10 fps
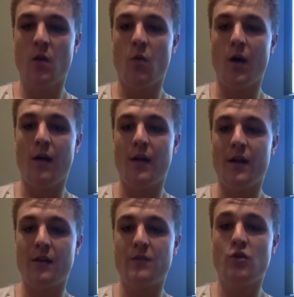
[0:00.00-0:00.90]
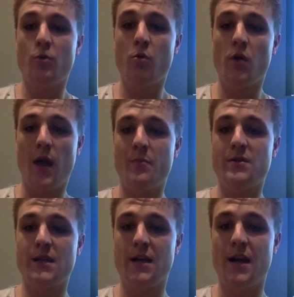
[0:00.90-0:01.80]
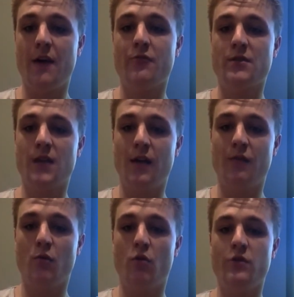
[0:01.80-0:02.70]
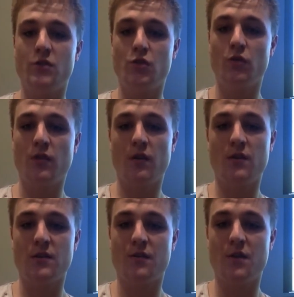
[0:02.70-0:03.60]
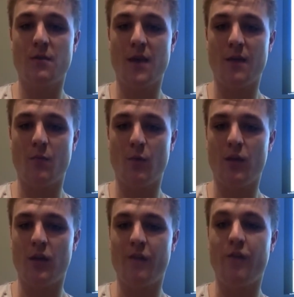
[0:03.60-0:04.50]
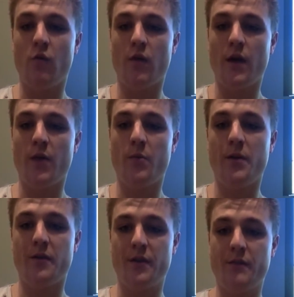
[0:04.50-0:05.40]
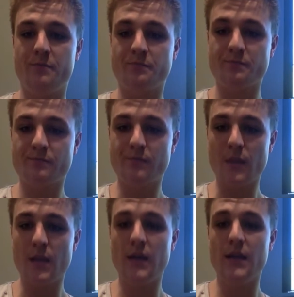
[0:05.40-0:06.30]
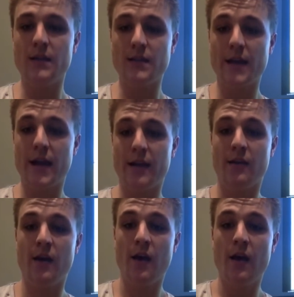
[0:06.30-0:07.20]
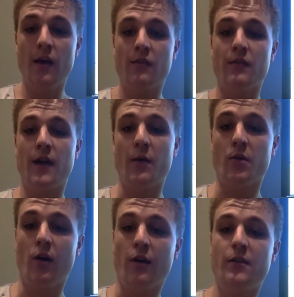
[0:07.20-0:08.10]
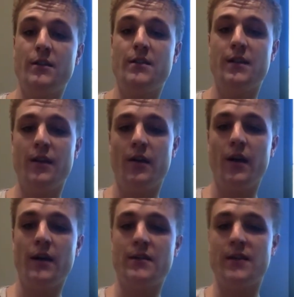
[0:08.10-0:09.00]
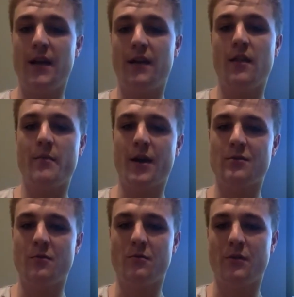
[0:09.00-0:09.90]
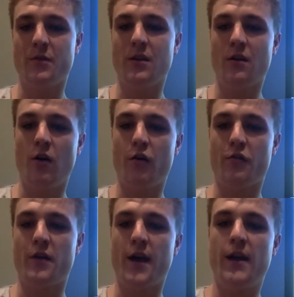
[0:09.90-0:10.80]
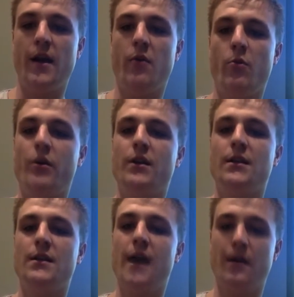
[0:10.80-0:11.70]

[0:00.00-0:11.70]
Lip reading: while another 2.8% had received more than 2/3 of the amount within a 4-hour period, indicating that they were likely to exceed the maximum limit over an 8-hour working day.